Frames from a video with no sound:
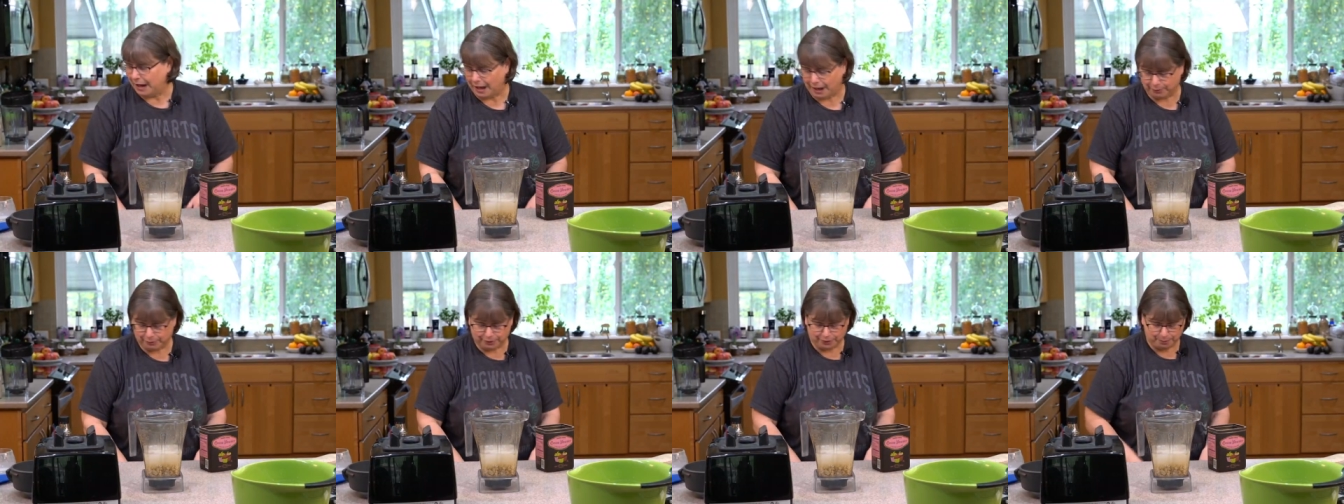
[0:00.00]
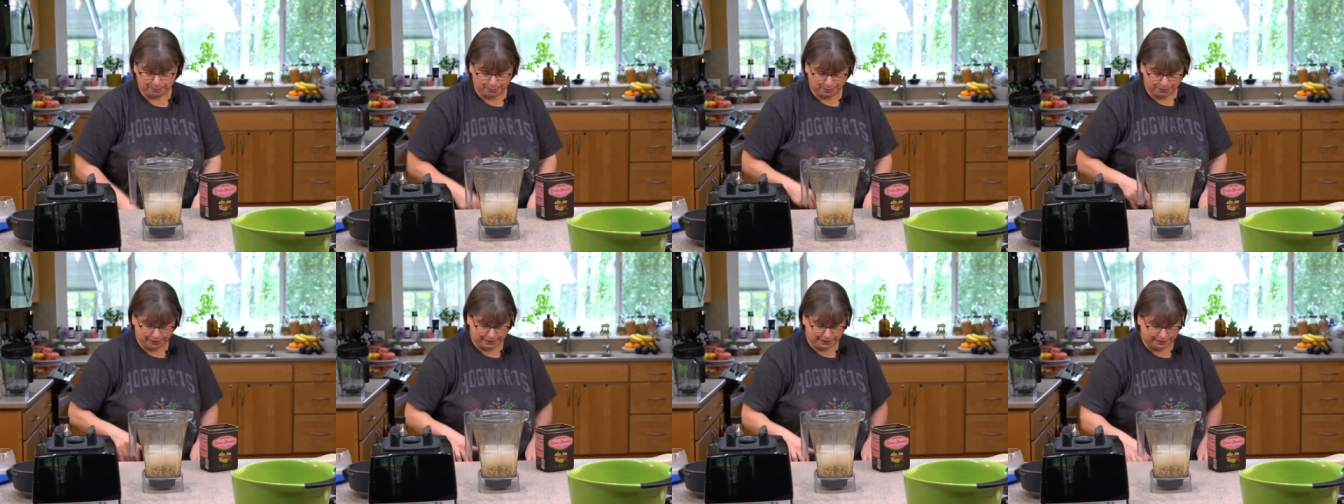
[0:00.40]
I'm going to
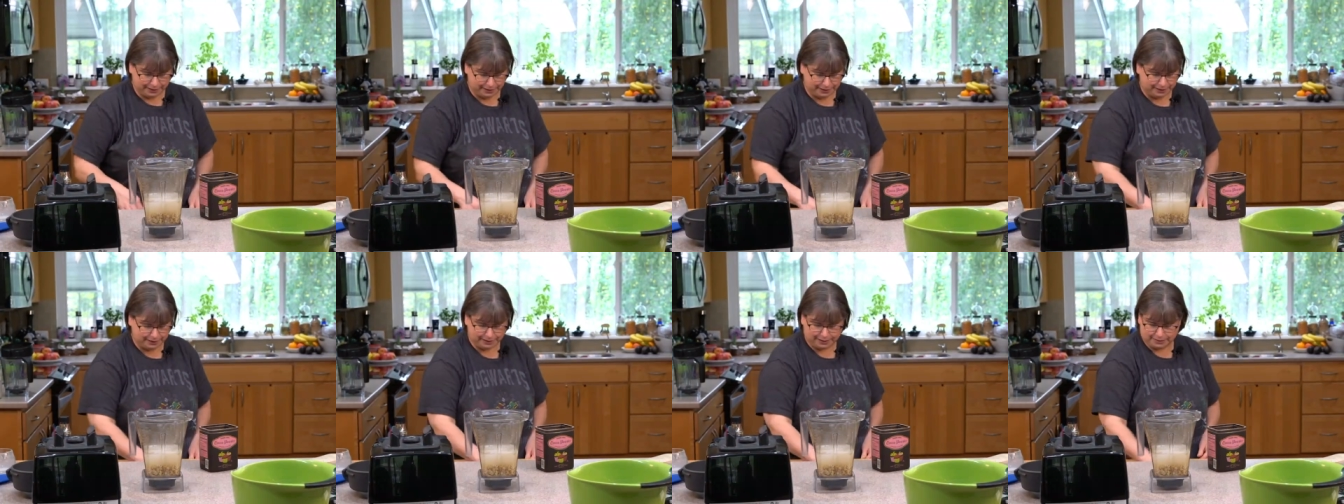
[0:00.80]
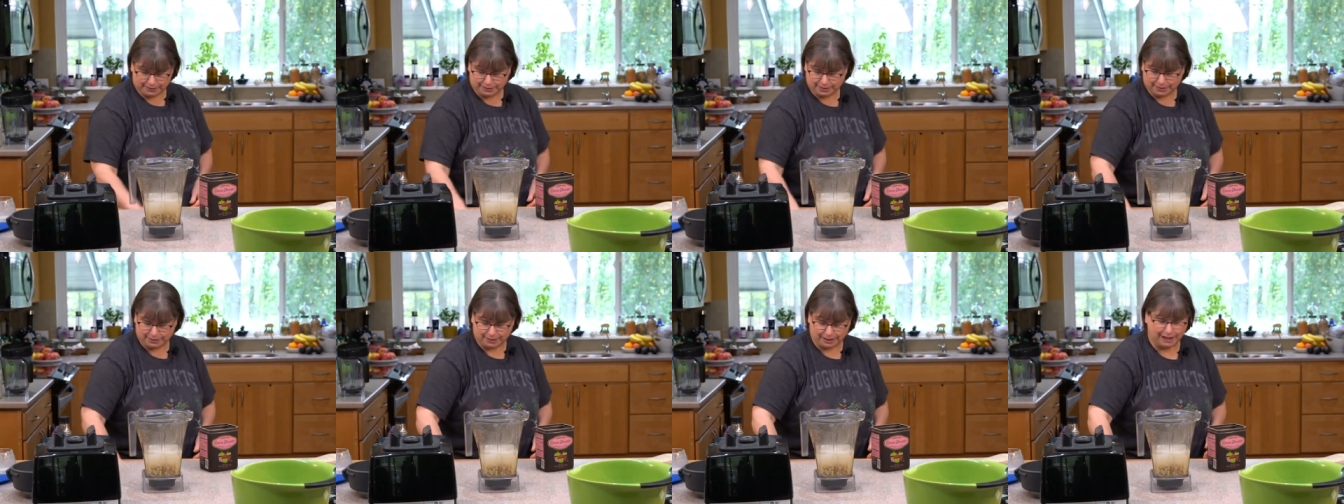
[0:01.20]
put
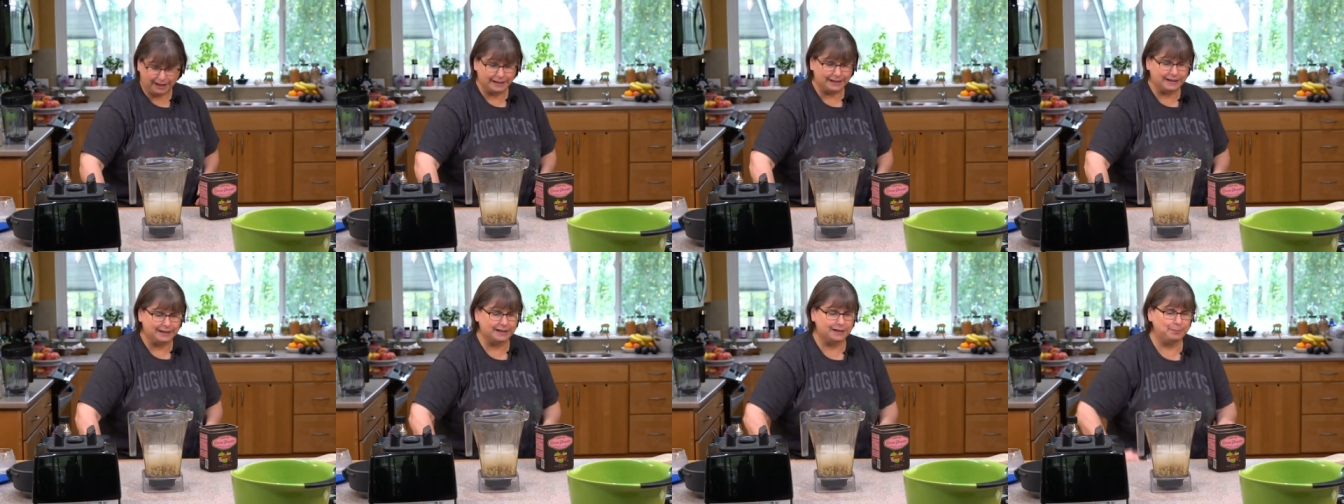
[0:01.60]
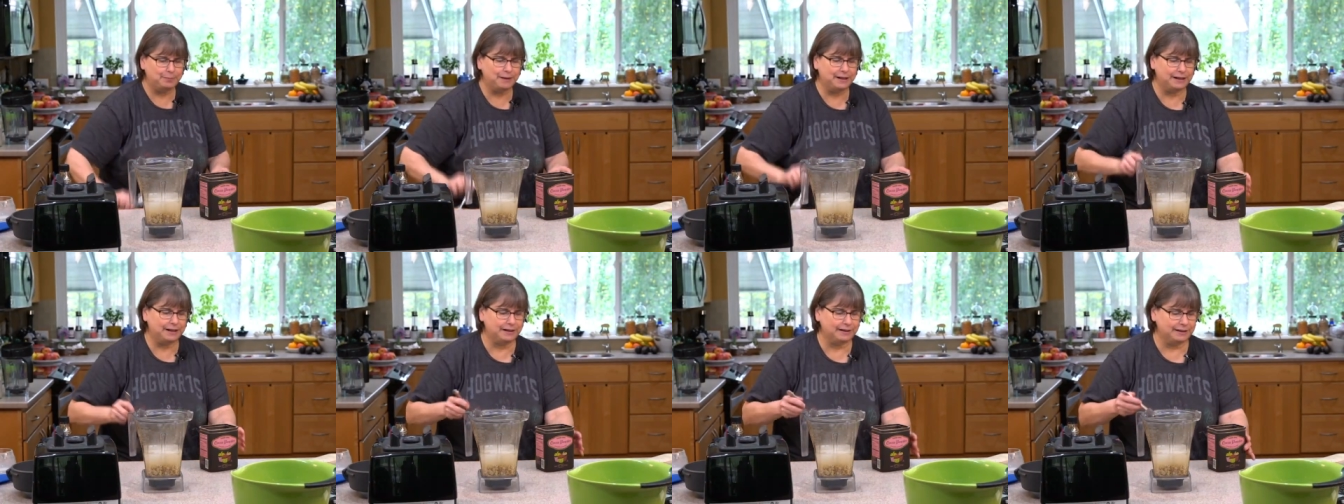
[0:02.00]
in a
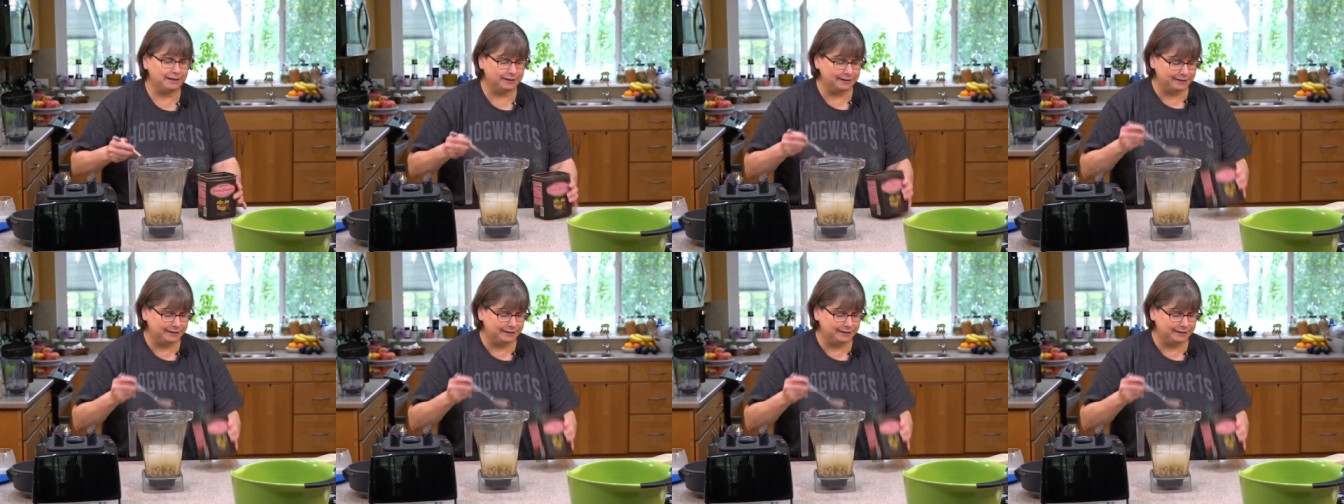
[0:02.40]
heaping